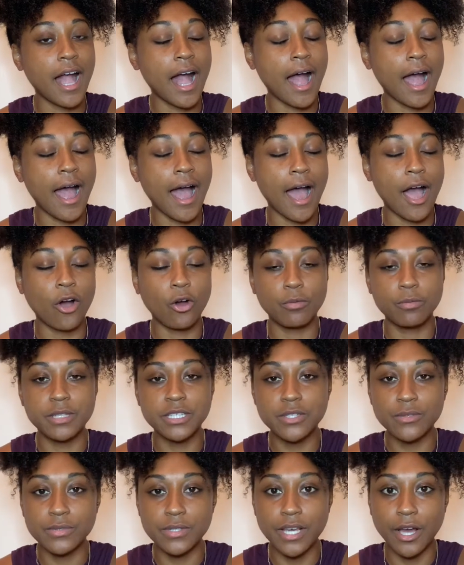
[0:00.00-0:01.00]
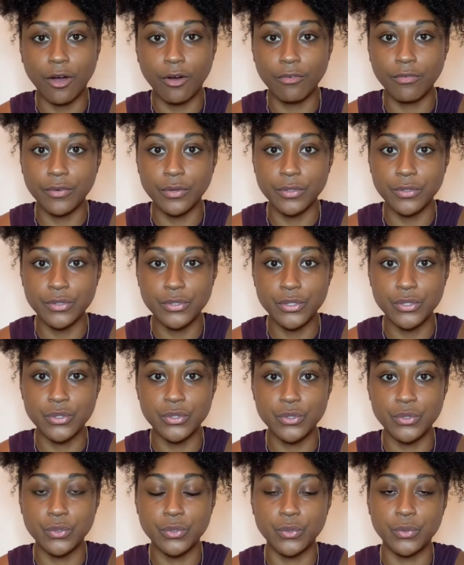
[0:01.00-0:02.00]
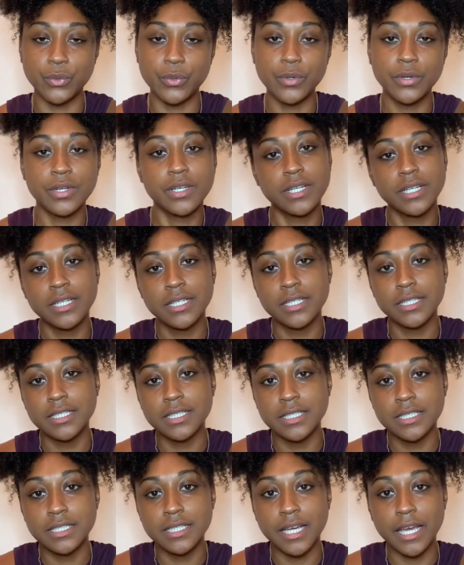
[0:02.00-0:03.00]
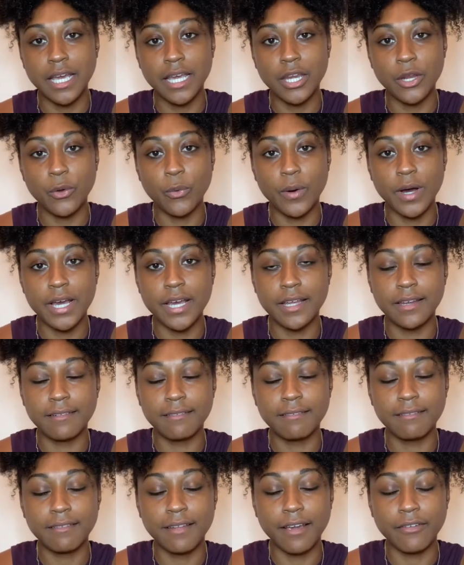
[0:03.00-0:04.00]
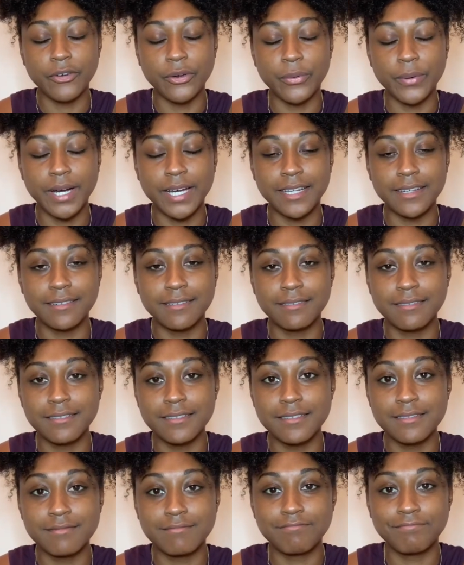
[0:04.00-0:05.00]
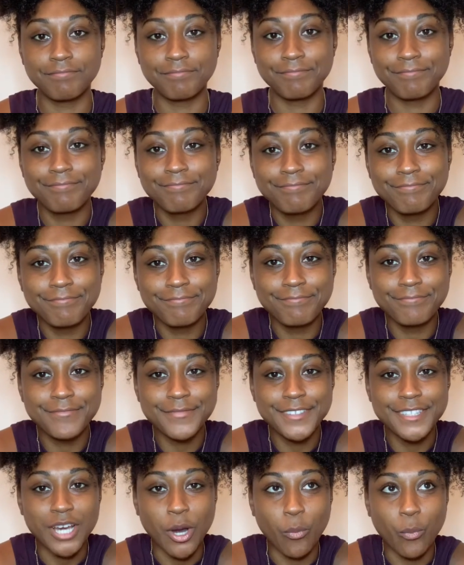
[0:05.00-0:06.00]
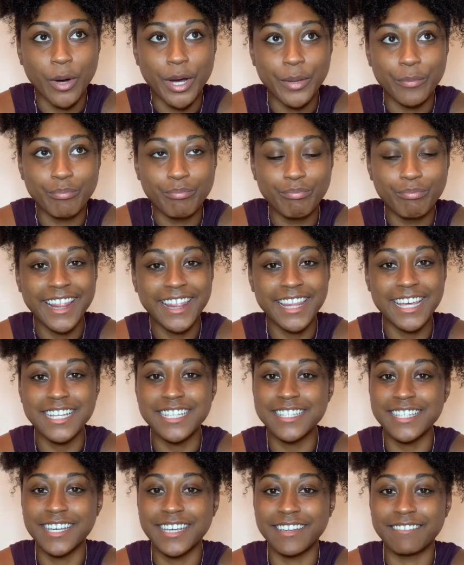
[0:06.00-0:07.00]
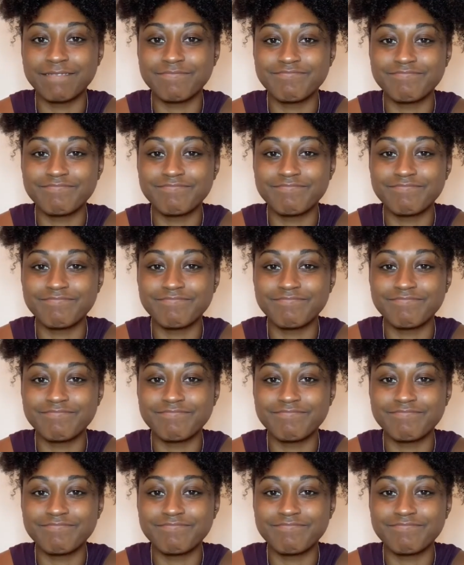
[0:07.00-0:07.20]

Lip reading: I hope this was helpful to anyone, everyone, someone. That's it.